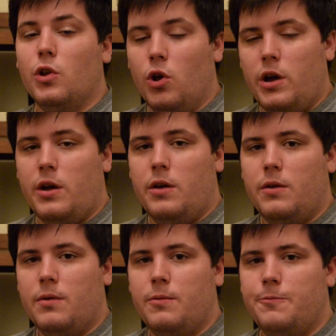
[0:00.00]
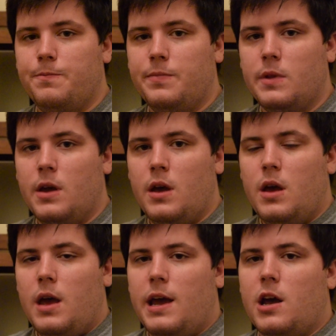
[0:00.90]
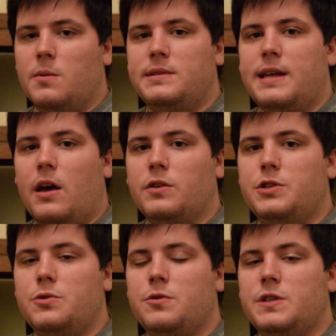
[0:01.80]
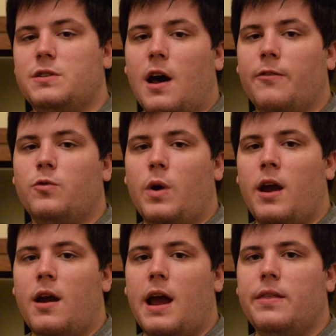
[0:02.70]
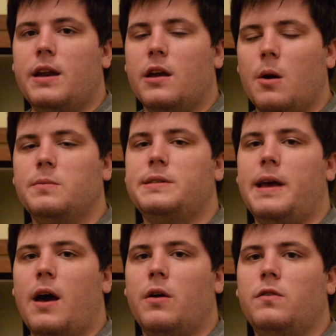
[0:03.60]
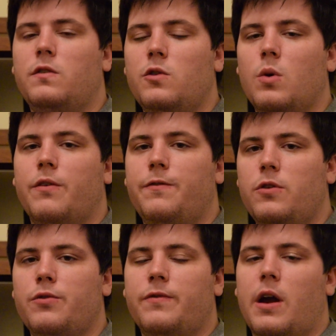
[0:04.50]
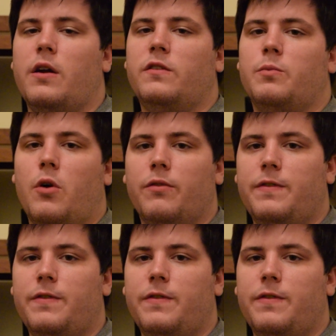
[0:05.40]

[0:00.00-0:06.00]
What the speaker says: look, it comes down to the software, and then it comes down to a few very small